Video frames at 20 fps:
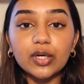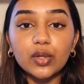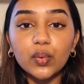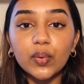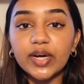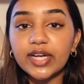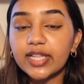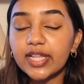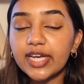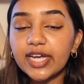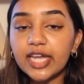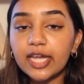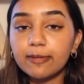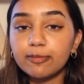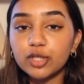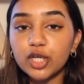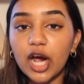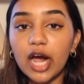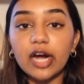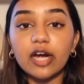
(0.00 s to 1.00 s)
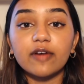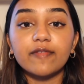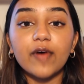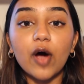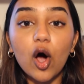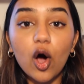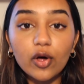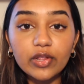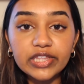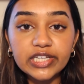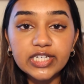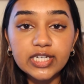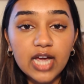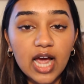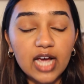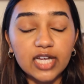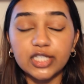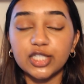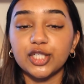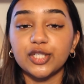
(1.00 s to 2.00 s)
quickly keep track of all the
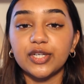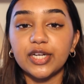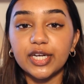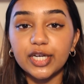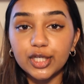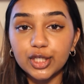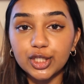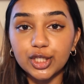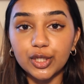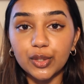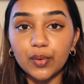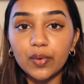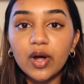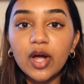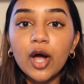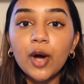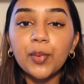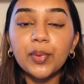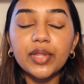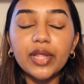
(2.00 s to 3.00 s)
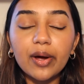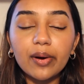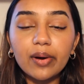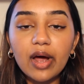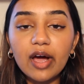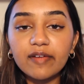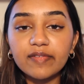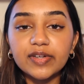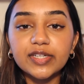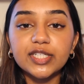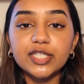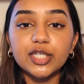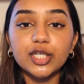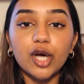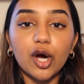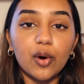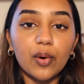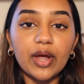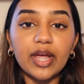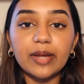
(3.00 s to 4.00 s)
tasks you need to do without having to
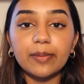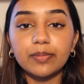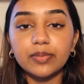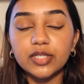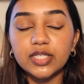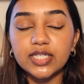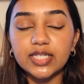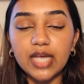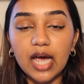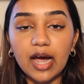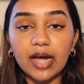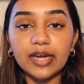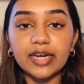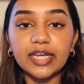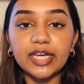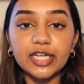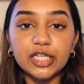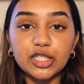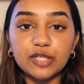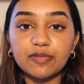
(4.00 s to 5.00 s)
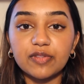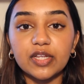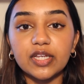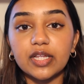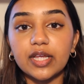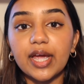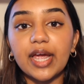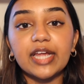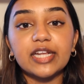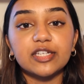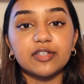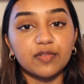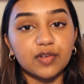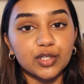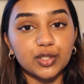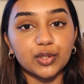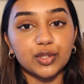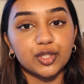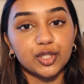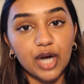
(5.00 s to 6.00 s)
go inside each of the
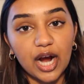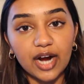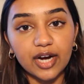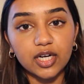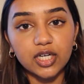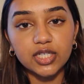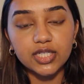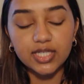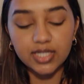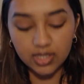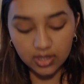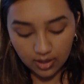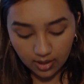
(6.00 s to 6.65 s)
individual trackers.